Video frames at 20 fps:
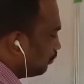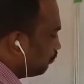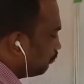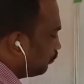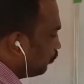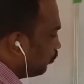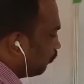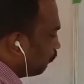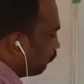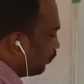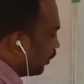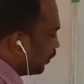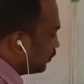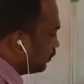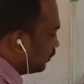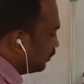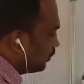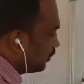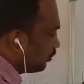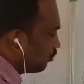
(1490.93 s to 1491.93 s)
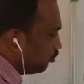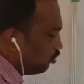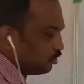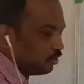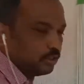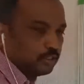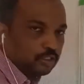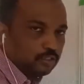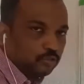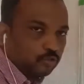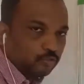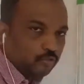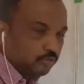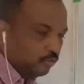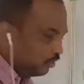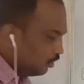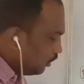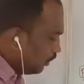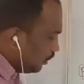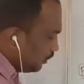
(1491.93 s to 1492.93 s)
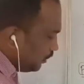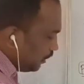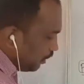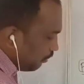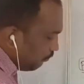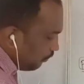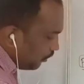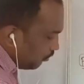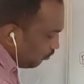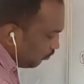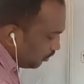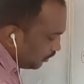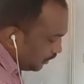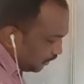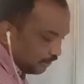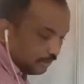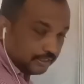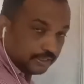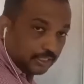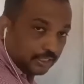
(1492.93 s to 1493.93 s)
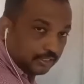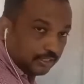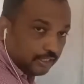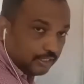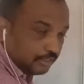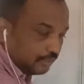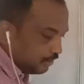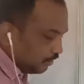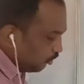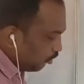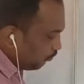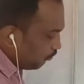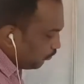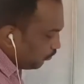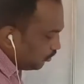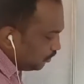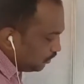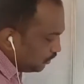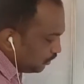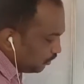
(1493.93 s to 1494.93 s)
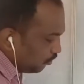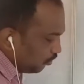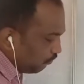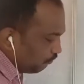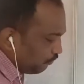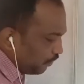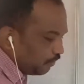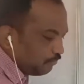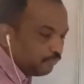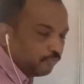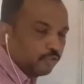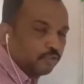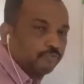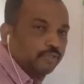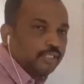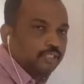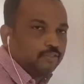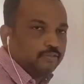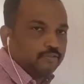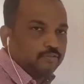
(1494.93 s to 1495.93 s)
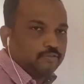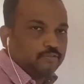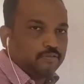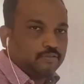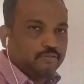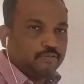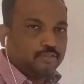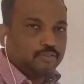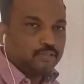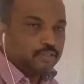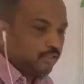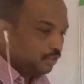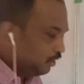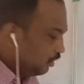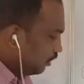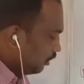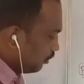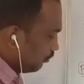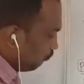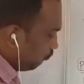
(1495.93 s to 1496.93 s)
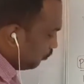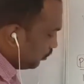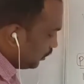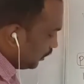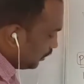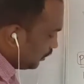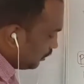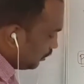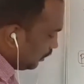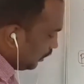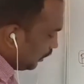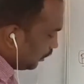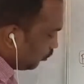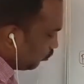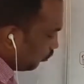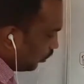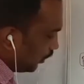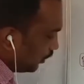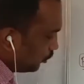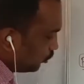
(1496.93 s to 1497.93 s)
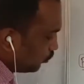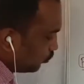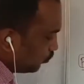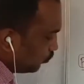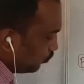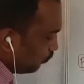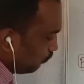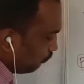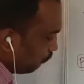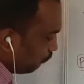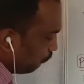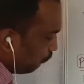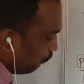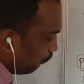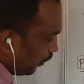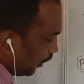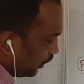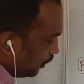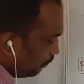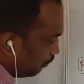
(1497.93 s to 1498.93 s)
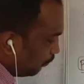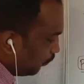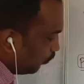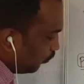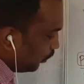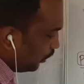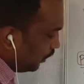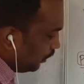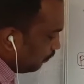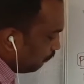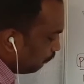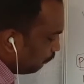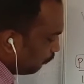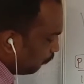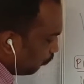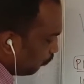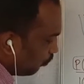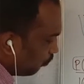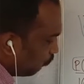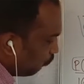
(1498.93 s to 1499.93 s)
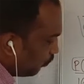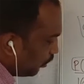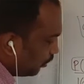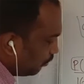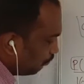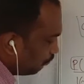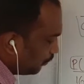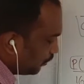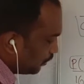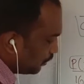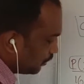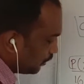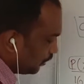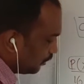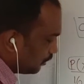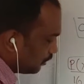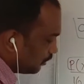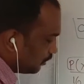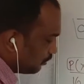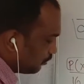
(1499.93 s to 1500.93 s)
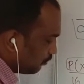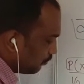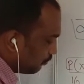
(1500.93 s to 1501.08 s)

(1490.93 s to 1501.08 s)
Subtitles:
P of x is equal to 0, There we got the result as 0.0541, which is equivalent to 5.41%.